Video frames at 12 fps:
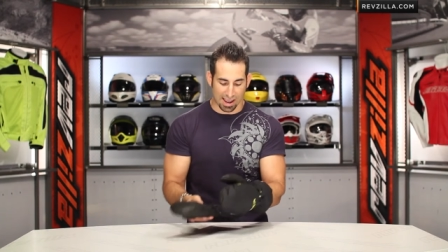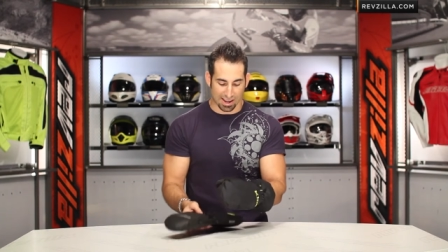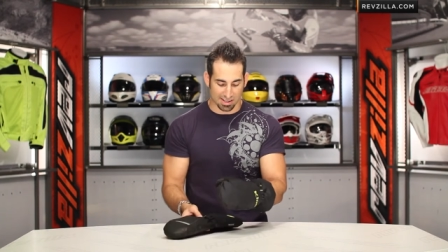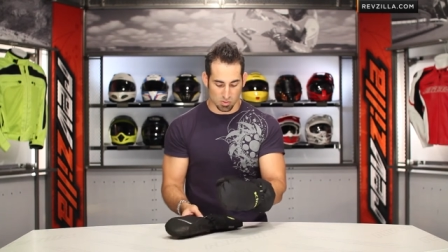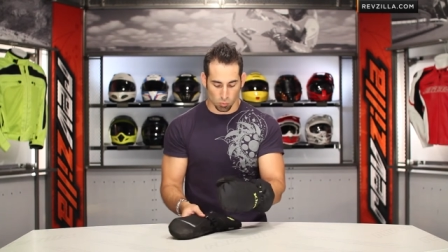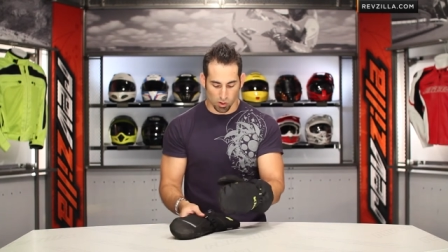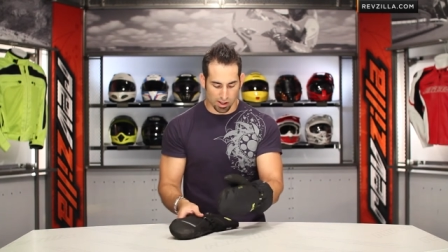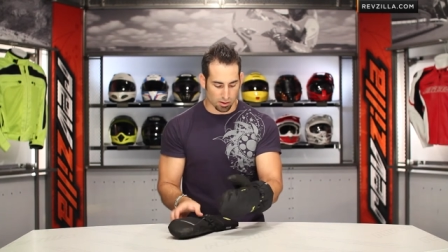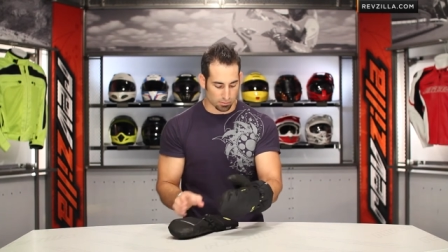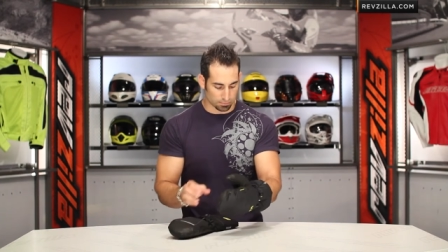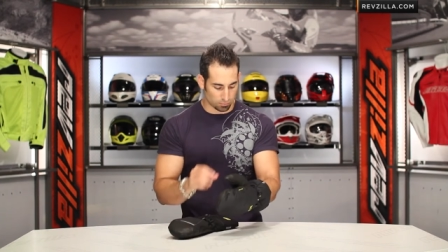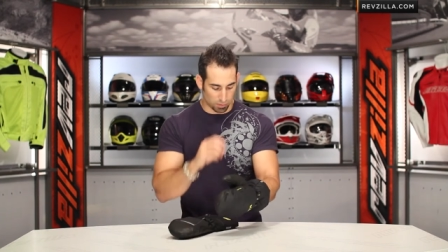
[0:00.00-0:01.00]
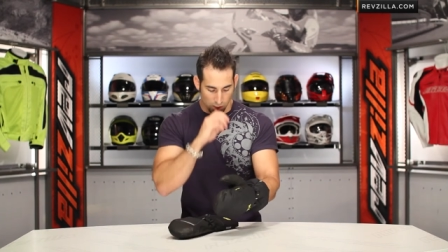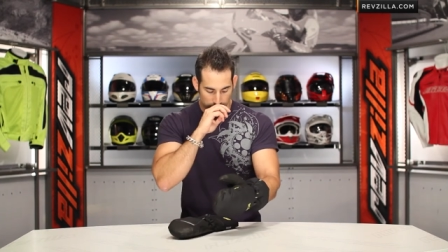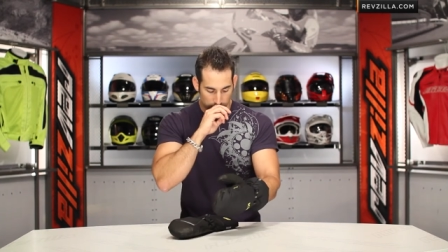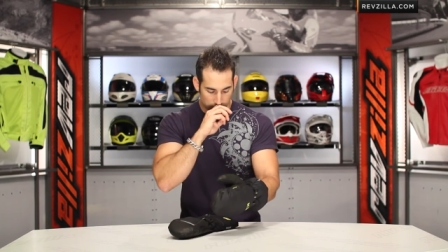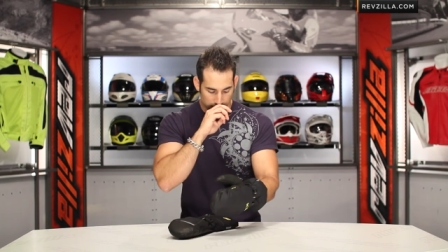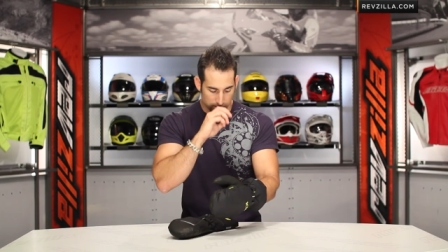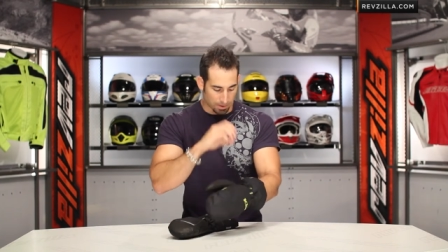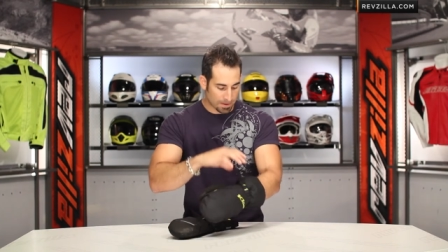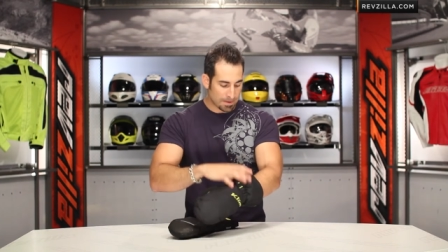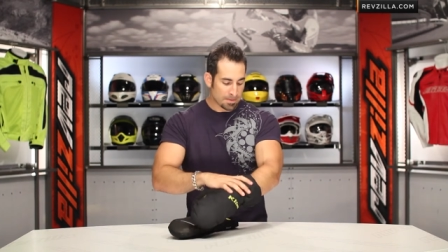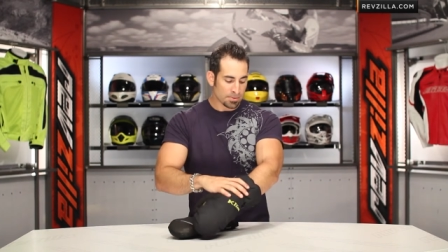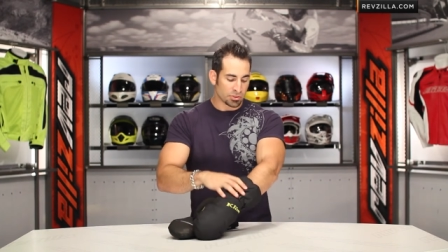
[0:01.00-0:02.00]
as well.
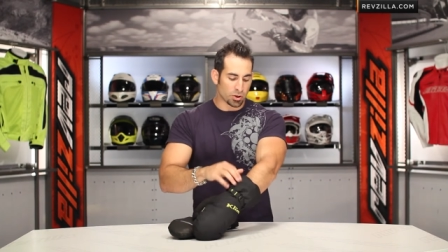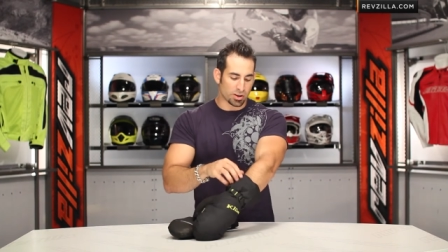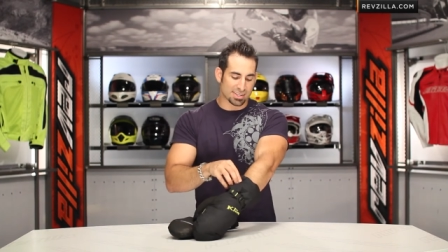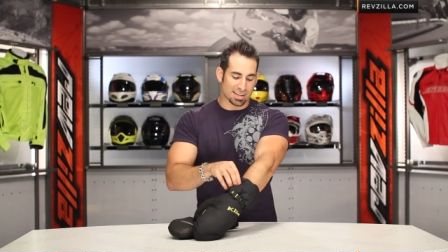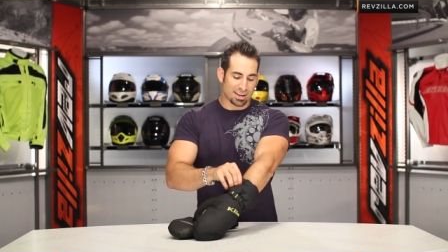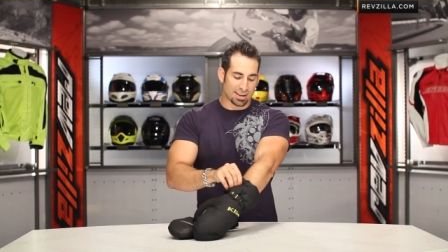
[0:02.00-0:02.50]
Notice